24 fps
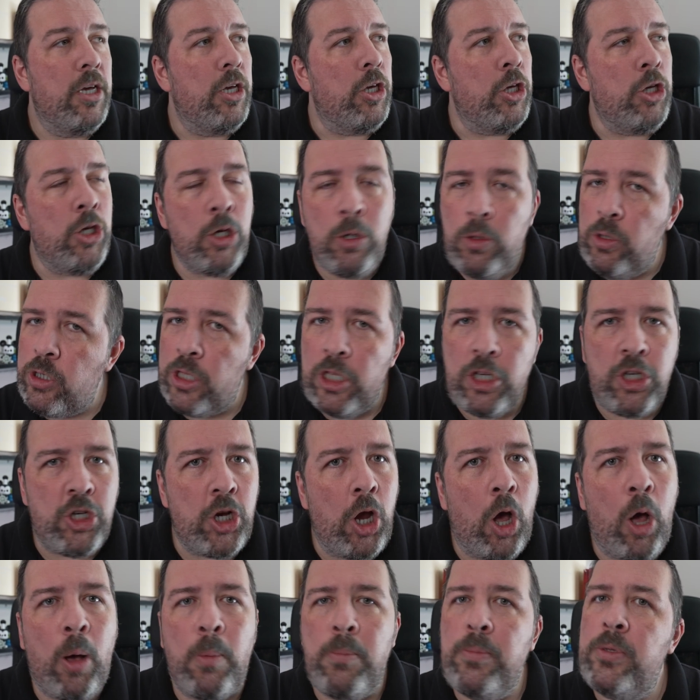Use the
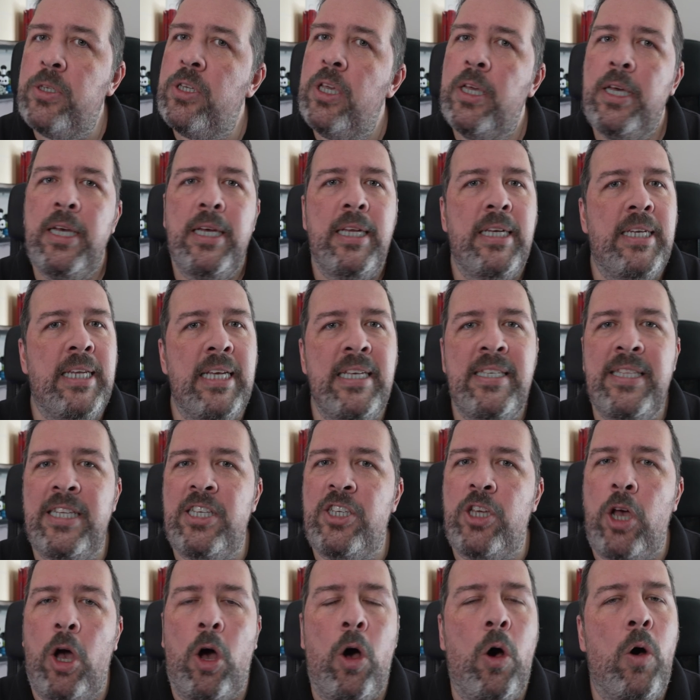shops. Disney's
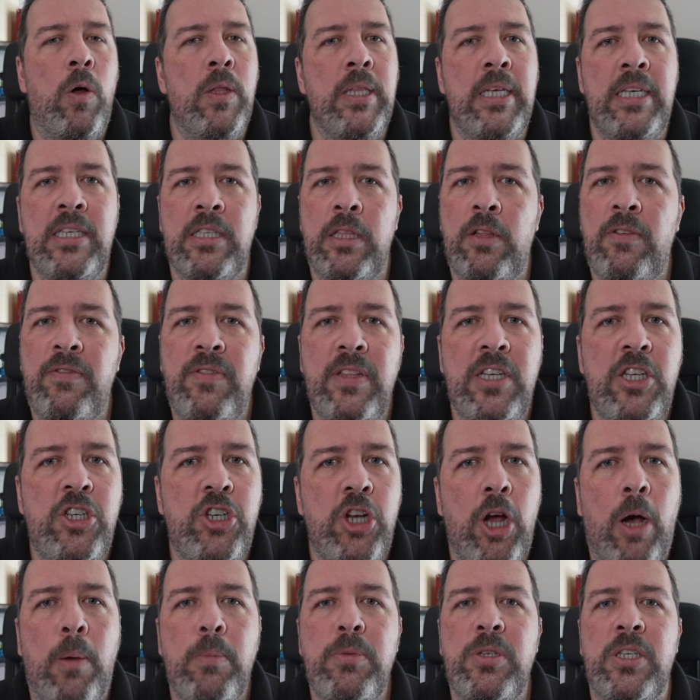got all these lovely
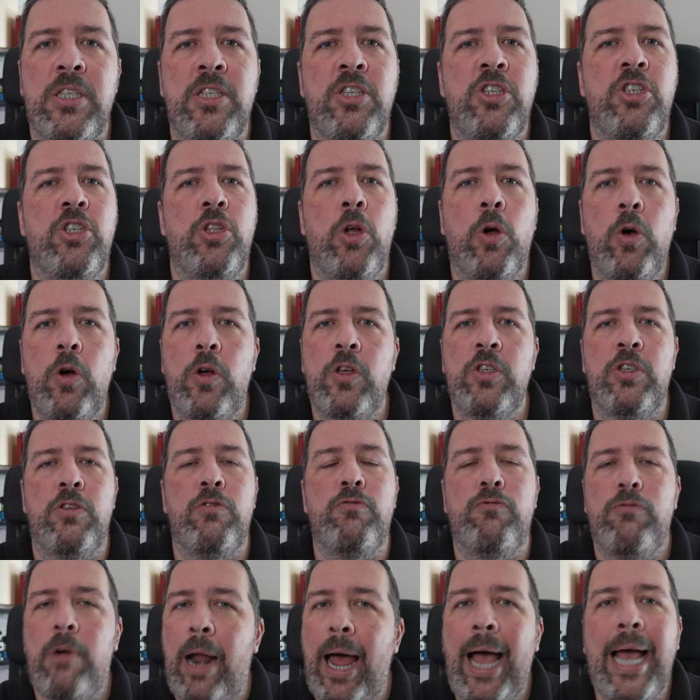shops and stores
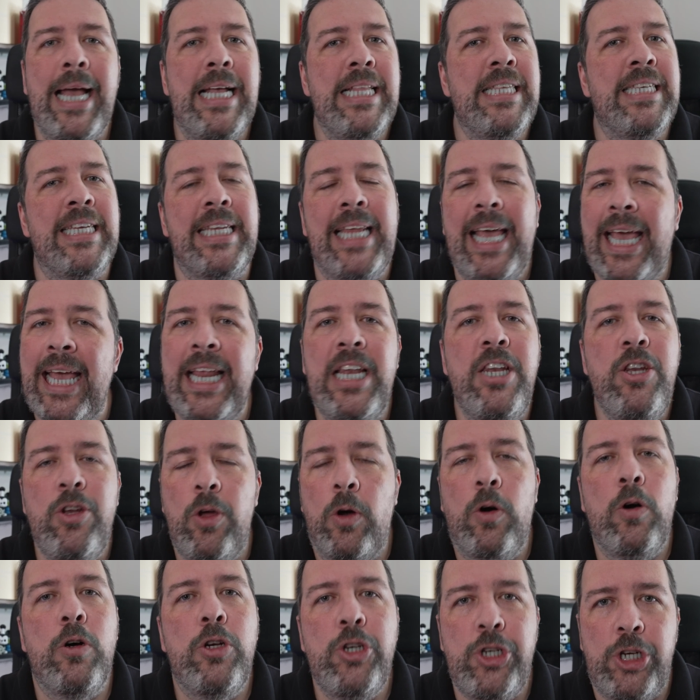and rides and
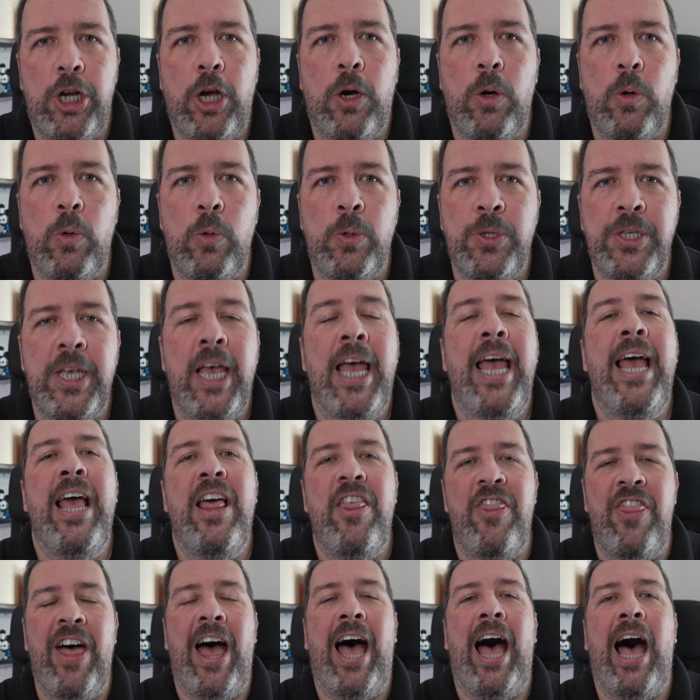indoor shows
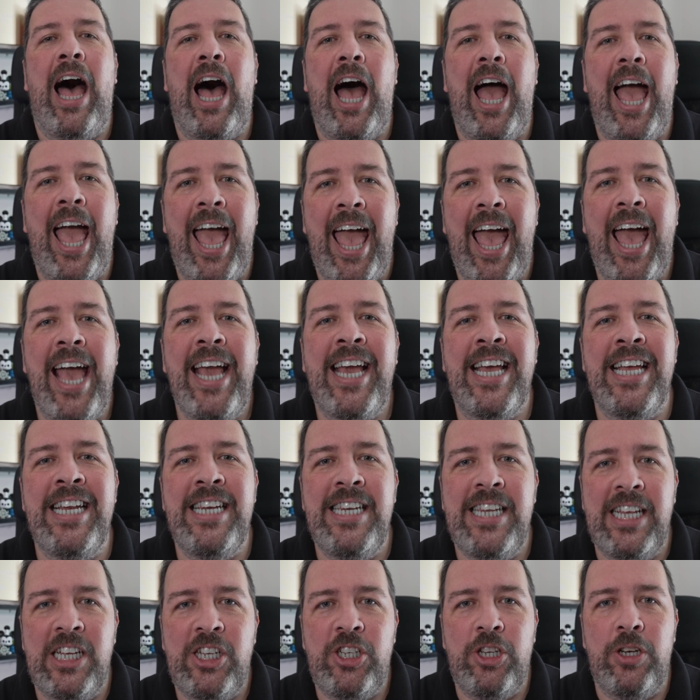that are air
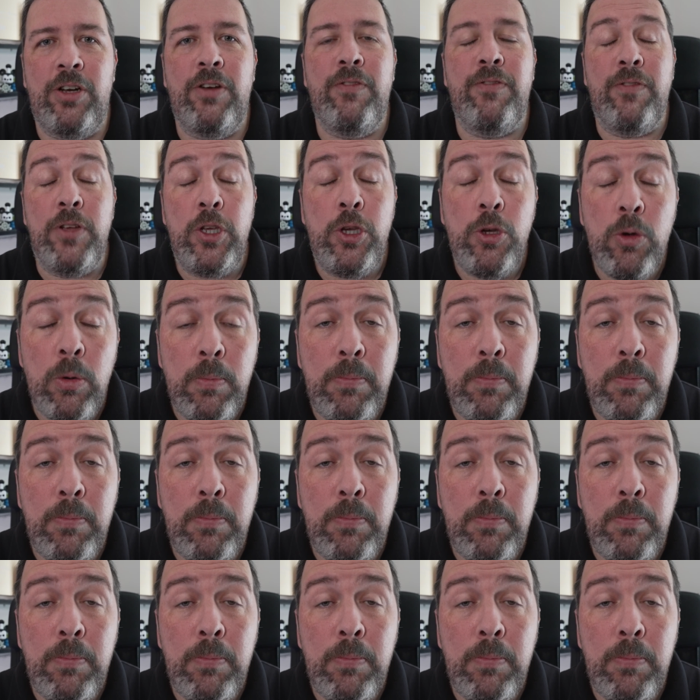conditioned for your